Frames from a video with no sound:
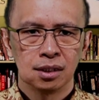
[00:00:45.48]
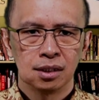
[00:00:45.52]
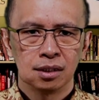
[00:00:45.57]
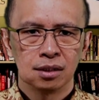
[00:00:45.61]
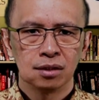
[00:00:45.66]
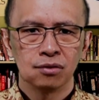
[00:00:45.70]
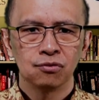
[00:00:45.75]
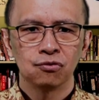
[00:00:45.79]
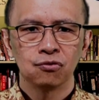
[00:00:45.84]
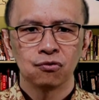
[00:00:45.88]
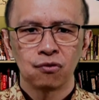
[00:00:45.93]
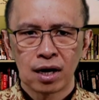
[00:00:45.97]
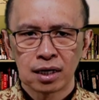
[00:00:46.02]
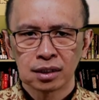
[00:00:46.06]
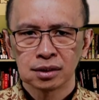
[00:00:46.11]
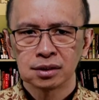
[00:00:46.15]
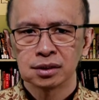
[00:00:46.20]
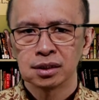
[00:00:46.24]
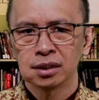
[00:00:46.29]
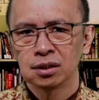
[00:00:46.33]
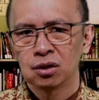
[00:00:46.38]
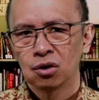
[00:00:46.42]
The
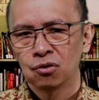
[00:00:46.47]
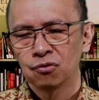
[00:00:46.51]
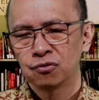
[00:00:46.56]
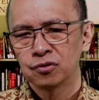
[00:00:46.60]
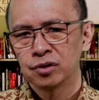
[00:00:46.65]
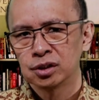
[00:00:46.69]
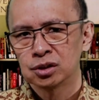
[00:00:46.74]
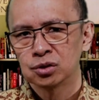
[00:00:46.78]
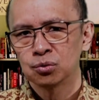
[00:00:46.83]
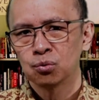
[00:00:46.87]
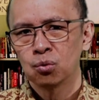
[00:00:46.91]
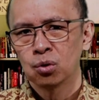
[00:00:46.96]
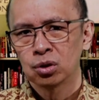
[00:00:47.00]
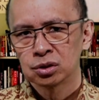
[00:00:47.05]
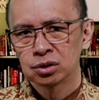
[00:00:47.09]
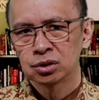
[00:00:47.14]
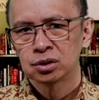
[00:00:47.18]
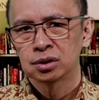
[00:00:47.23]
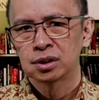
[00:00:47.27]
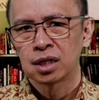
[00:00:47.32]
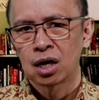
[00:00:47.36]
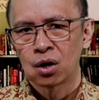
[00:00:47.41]
function of these
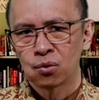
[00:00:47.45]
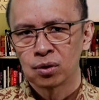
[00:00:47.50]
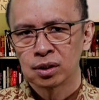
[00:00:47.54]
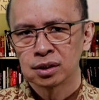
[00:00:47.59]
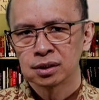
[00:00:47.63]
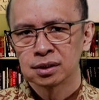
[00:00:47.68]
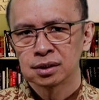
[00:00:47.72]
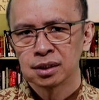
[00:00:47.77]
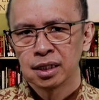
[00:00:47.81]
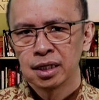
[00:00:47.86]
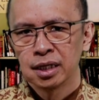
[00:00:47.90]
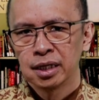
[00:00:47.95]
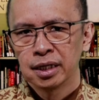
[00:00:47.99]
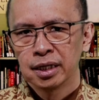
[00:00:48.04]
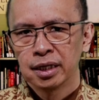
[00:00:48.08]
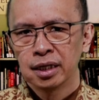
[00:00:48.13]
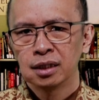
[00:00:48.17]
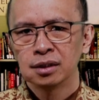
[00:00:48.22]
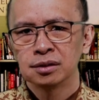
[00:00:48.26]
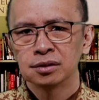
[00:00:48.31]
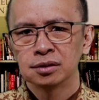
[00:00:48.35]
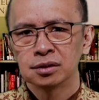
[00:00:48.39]
watchtowers
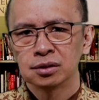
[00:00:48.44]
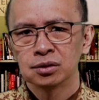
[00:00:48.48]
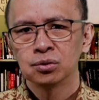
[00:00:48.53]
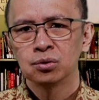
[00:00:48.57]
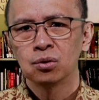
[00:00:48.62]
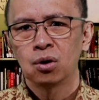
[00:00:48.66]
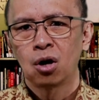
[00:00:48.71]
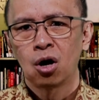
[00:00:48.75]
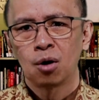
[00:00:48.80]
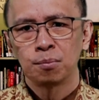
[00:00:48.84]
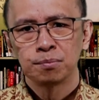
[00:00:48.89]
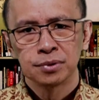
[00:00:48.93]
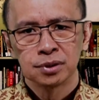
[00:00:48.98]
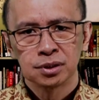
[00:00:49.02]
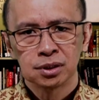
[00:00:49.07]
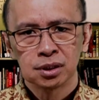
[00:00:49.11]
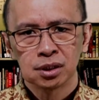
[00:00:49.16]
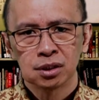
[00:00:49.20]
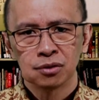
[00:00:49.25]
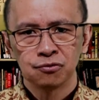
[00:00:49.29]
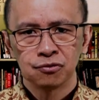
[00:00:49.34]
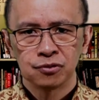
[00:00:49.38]
is to
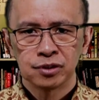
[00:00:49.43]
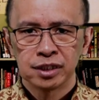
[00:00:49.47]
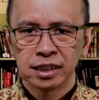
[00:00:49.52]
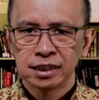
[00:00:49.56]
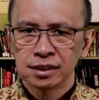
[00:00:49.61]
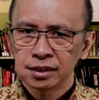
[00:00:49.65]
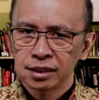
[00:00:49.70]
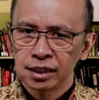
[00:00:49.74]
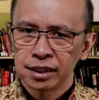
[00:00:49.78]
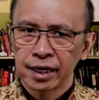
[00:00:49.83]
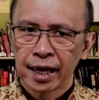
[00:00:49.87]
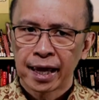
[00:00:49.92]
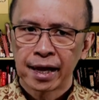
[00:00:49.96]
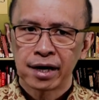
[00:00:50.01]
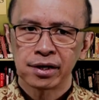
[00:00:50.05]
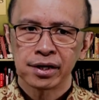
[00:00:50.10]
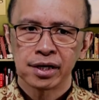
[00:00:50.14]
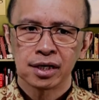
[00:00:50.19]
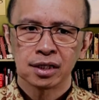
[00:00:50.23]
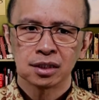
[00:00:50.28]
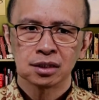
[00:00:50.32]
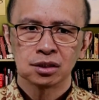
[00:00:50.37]
observe distant
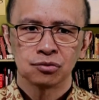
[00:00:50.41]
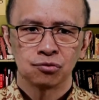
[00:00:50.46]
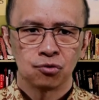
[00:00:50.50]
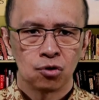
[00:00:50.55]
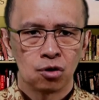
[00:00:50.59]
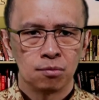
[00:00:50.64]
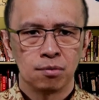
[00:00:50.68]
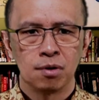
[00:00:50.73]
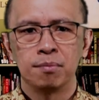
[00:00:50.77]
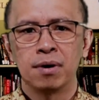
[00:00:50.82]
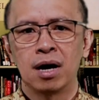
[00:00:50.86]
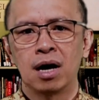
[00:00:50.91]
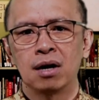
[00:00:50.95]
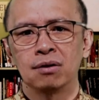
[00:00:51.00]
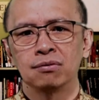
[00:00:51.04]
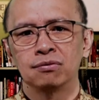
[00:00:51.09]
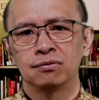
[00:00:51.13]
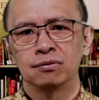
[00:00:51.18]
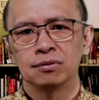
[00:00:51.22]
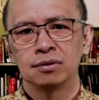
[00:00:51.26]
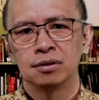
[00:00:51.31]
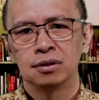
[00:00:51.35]
areas from
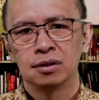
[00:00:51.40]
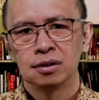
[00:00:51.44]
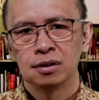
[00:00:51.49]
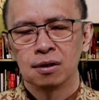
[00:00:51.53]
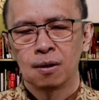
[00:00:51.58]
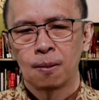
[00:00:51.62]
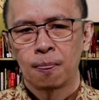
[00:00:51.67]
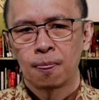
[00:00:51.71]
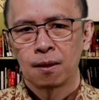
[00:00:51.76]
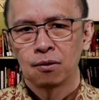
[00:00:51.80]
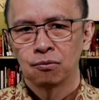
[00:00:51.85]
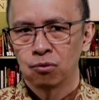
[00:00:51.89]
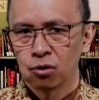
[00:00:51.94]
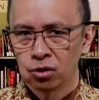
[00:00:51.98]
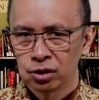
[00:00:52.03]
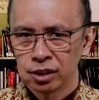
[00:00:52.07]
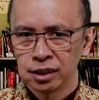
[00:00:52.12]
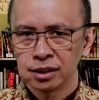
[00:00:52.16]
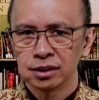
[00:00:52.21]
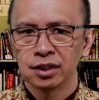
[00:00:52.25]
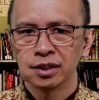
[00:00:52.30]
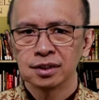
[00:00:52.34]
above. For
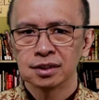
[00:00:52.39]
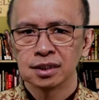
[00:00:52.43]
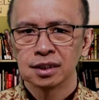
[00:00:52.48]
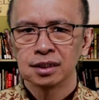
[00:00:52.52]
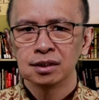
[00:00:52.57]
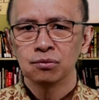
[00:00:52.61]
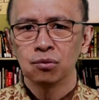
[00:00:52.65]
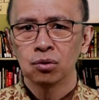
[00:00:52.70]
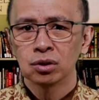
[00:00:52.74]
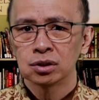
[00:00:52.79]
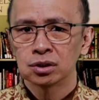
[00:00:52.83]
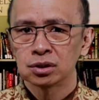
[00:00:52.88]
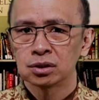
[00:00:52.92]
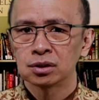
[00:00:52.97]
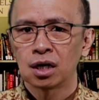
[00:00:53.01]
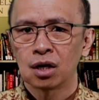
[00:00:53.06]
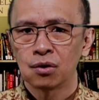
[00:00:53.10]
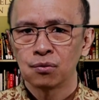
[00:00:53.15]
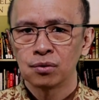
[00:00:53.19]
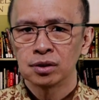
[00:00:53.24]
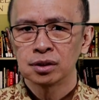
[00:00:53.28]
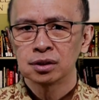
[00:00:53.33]
this reason,
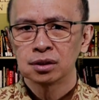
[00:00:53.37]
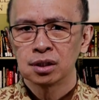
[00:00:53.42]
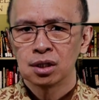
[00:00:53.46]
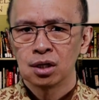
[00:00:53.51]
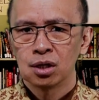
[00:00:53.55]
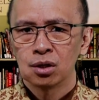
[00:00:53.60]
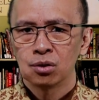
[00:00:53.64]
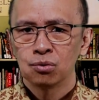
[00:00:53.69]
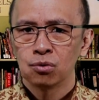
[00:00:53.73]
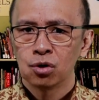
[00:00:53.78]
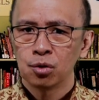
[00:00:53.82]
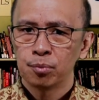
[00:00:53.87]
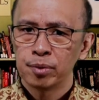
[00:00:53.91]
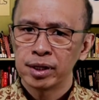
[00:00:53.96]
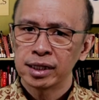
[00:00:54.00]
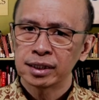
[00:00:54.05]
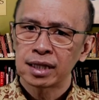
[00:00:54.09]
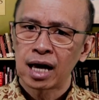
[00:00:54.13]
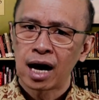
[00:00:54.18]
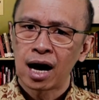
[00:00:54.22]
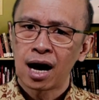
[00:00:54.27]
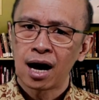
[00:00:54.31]
watchtowers were
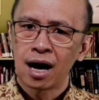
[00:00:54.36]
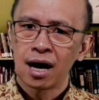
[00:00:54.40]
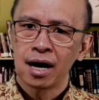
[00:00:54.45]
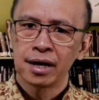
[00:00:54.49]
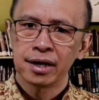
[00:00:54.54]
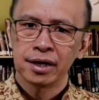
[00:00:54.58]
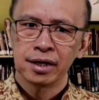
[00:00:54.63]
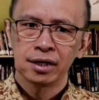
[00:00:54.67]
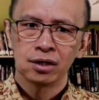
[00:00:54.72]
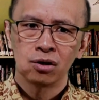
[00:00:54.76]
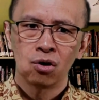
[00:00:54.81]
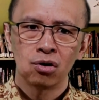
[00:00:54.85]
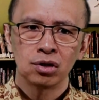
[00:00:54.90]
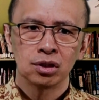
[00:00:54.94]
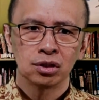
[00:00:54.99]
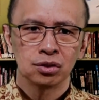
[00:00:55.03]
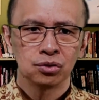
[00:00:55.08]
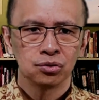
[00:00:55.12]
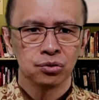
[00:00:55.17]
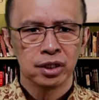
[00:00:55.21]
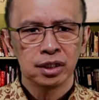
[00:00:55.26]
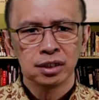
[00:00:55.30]
built high in order
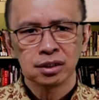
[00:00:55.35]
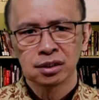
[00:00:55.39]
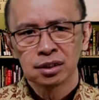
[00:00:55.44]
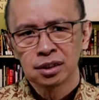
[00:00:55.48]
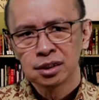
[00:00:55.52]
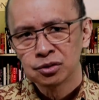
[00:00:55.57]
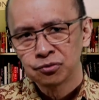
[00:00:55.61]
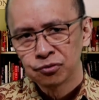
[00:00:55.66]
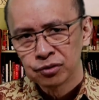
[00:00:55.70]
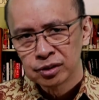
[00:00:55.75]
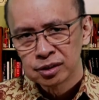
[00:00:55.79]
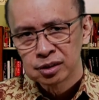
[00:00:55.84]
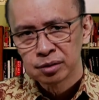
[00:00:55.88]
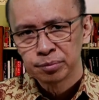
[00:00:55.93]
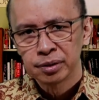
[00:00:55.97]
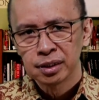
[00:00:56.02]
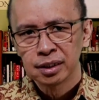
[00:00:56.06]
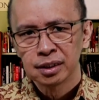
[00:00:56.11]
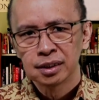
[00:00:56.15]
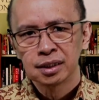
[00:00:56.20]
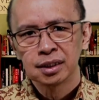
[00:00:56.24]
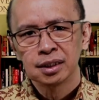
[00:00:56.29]
to increase
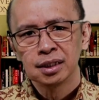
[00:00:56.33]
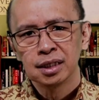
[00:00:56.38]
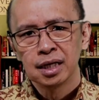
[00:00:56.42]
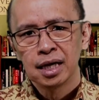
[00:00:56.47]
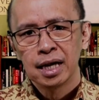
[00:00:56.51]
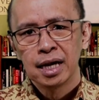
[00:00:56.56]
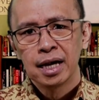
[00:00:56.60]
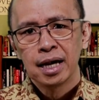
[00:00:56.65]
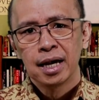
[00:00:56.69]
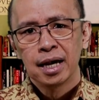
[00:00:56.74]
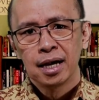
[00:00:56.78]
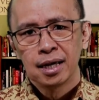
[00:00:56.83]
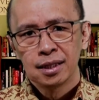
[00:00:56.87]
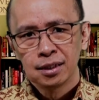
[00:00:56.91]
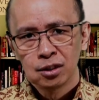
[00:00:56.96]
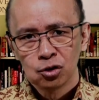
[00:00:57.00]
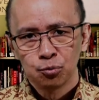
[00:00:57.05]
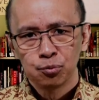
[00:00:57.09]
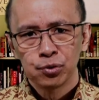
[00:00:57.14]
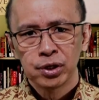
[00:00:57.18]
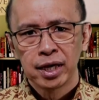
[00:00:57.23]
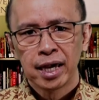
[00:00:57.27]
visibility and
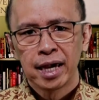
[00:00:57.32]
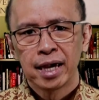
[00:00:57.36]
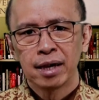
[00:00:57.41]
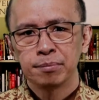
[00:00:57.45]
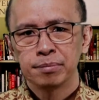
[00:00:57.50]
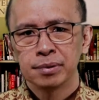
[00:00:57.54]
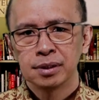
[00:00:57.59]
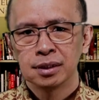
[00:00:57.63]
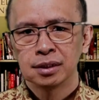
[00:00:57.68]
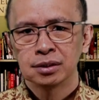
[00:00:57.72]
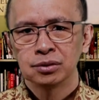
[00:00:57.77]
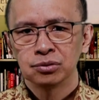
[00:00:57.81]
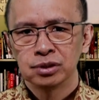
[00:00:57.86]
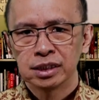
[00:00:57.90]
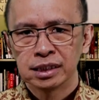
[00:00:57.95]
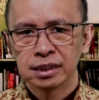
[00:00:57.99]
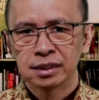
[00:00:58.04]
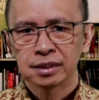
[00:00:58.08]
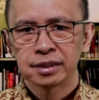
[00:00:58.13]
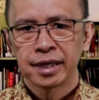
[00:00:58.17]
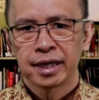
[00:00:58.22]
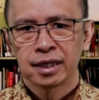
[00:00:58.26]
to be able to
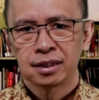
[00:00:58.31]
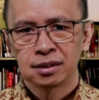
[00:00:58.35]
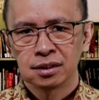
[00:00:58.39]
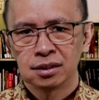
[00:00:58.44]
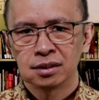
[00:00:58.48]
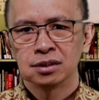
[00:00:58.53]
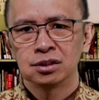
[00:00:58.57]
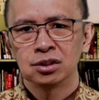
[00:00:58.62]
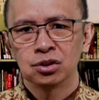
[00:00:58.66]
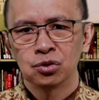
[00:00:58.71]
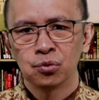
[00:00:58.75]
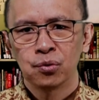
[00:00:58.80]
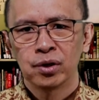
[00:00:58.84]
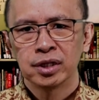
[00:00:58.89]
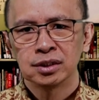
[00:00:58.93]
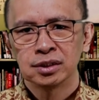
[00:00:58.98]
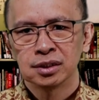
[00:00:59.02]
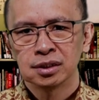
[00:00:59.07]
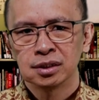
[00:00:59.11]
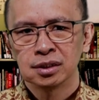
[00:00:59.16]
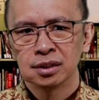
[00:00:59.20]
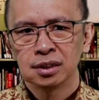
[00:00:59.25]
detect the
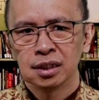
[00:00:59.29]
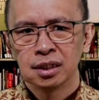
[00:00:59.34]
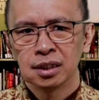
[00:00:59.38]
situation,